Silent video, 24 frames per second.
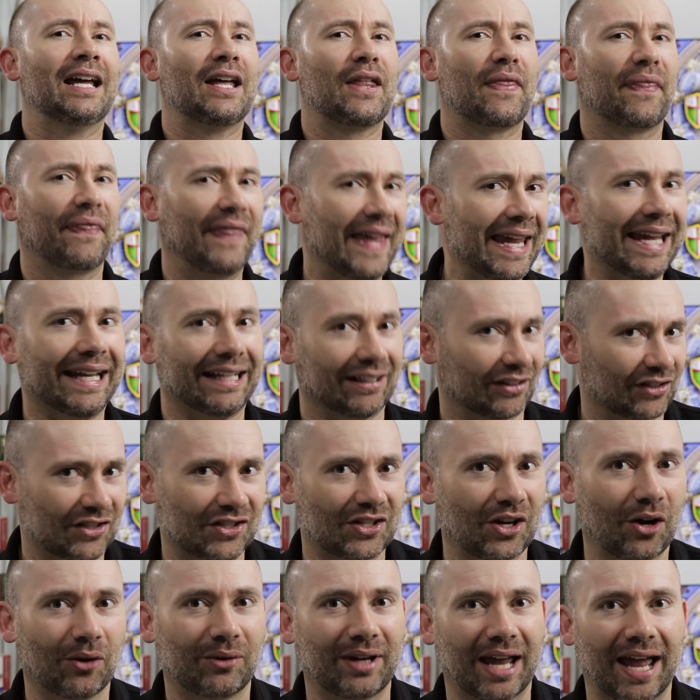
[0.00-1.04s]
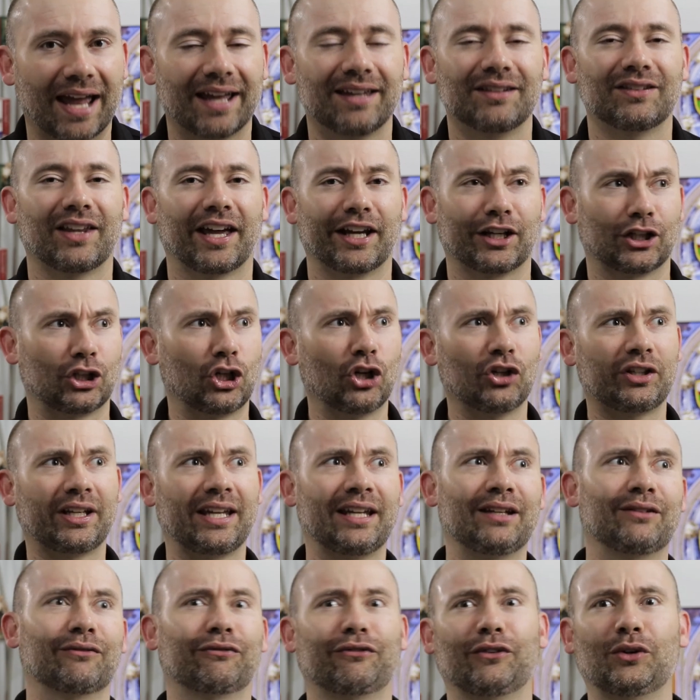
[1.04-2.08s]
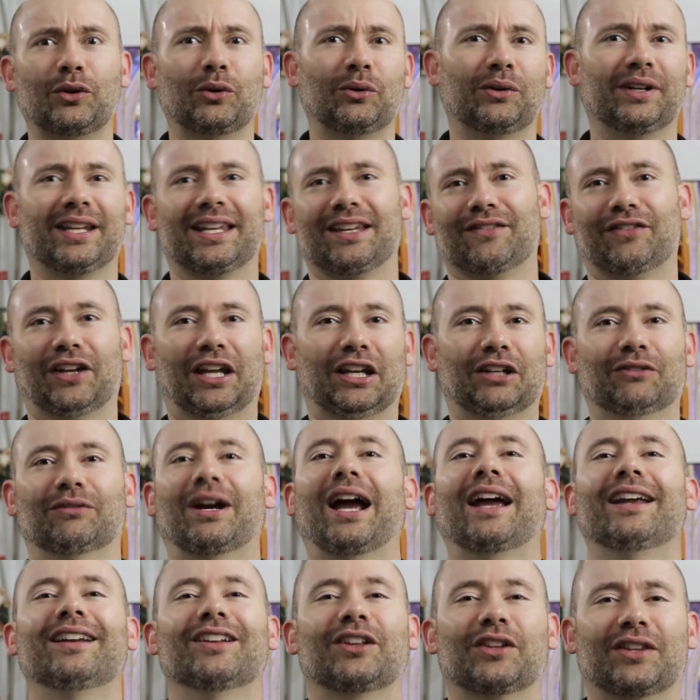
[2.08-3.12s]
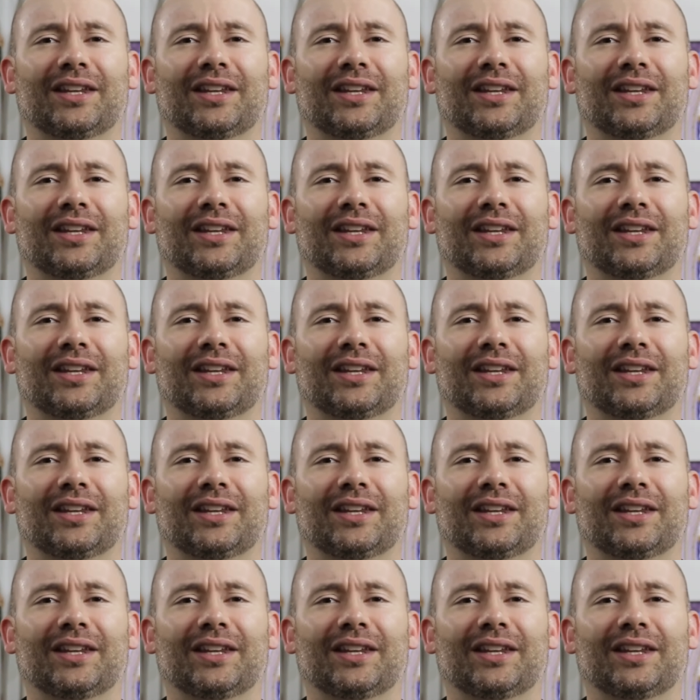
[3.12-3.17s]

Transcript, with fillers: things, okay? Like cooking food, even, right? Uh,